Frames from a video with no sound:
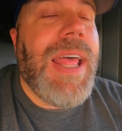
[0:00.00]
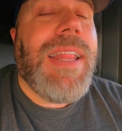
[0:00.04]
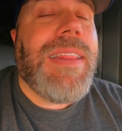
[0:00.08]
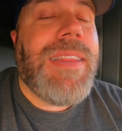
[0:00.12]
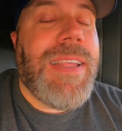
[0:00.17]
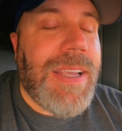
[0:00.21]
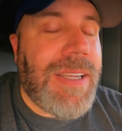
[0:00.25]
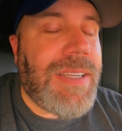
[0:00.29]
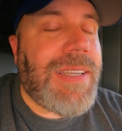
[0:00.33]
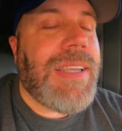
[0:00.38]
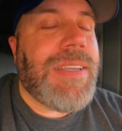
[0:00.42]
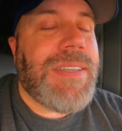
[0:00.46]

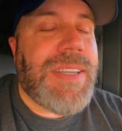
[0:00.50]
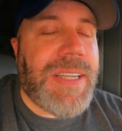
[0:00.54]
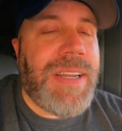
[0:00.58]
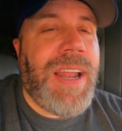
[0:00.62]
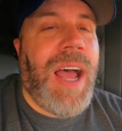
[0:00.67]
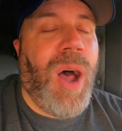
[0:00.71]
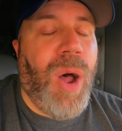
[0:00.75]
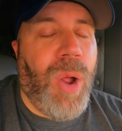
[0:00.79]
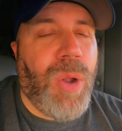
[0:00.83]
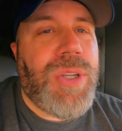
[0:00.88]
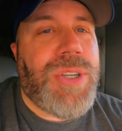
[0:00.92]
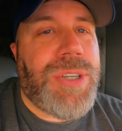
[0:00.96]
This is an
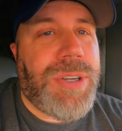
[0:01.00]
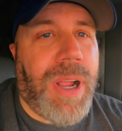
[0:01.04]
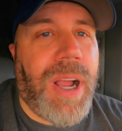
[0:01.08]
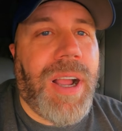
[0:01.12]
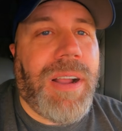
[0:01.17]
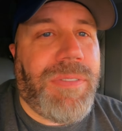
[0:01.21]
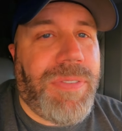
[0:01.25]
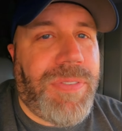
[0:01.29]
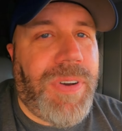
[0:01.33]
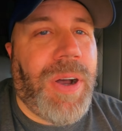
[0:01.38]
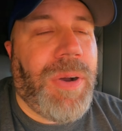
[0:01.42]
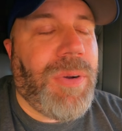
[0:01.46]
old truck,
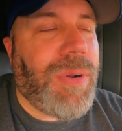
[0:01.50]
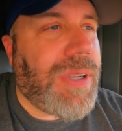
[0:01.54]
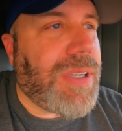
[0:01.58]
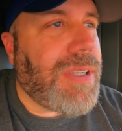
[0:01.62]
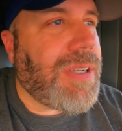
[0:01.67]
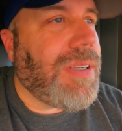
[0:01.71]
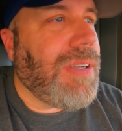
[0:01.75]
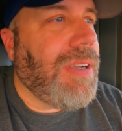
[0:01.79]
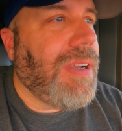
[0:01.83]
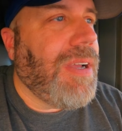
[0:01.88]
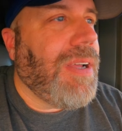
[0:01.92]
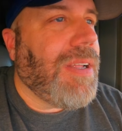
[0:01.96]

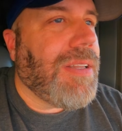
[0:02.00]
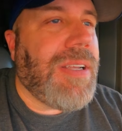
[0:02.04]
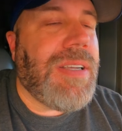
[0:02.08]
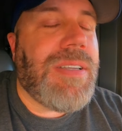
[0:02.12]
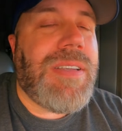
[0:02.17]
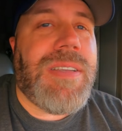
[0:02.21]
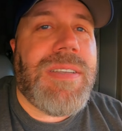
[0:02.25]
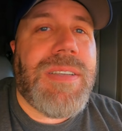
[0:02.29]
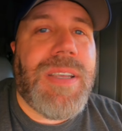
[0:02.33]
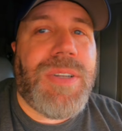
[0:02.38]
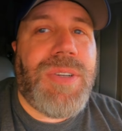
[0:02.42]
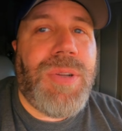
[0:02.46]
folks.
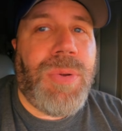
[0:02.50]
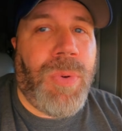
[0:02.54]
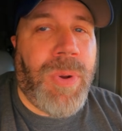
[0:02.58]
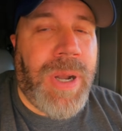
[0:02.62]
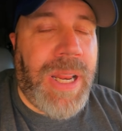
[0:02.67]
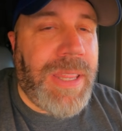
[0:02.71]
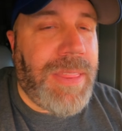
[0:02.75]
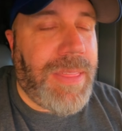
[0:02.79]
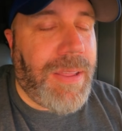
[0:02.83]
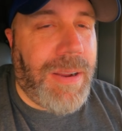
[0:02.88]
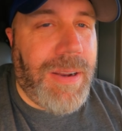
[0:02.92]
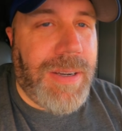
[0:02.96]
This is a
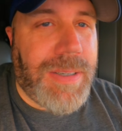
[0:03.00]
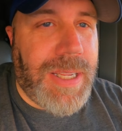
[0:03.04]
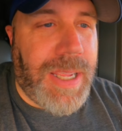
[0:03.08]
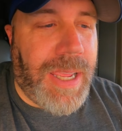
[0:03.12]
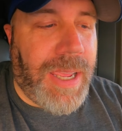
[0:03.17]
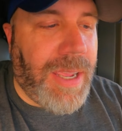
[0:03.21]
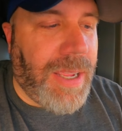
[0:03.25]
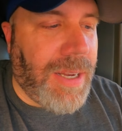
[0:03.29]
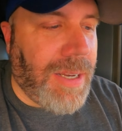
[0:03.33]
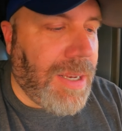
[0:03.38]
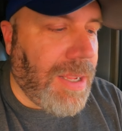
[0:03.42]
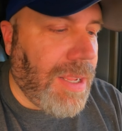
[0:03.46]

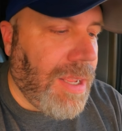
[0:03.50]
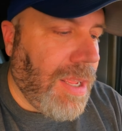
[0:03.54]
2013.